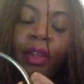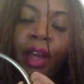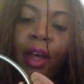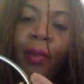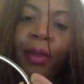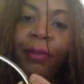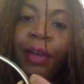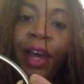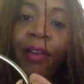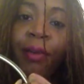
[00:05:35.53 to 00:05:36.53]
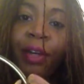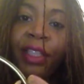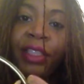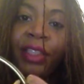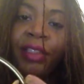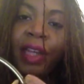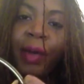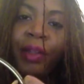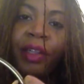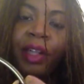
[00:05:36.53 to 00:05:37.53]
If you have questions, I
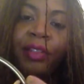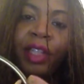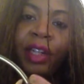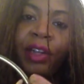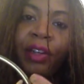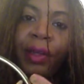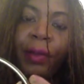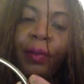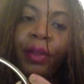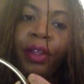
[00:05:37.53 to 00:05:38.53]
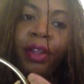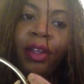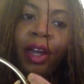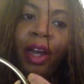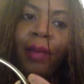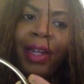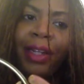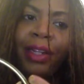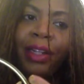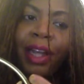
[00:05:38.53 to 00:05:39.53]
would love to hear them. I
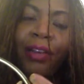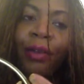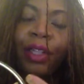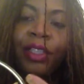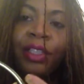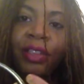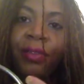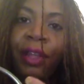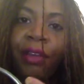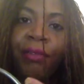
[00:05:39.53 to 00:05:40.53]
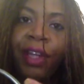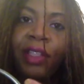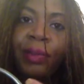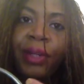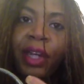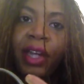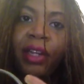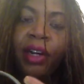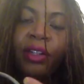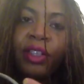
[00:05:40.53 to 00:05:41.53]
get a lot of questions via Facebook
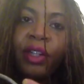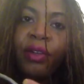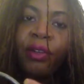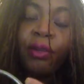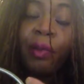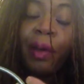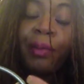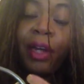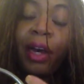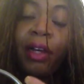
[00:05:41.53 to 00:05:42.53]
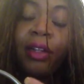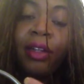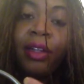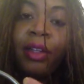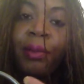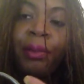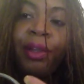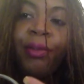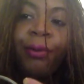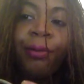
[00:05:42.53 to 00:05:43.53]
and also through my blog.
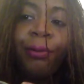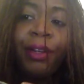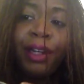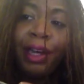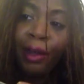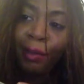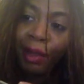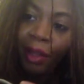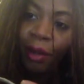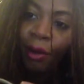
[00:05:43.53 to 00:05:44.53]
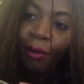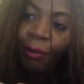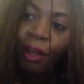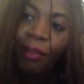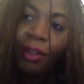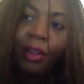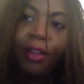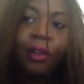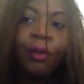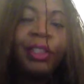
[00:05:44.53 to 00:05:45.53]
Please feel free to comment, or if you have any
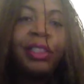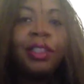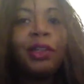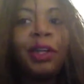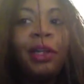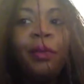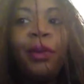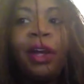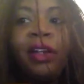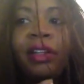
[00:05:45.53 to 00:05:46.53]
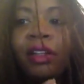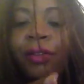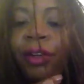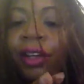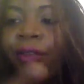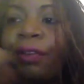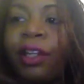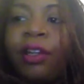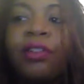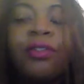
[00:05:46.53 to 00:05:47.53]
other questions or any more ideas for other
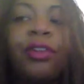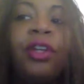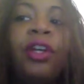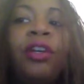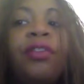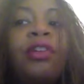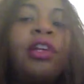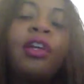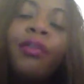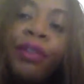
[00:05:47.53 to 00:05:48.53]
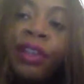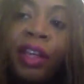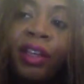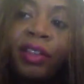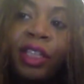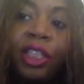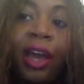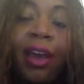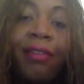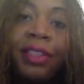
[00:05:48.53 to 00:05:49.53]
videos, for if you're looking for things that you
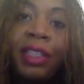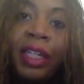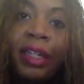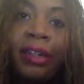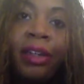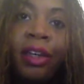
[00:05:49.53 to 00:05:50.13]
haven't seen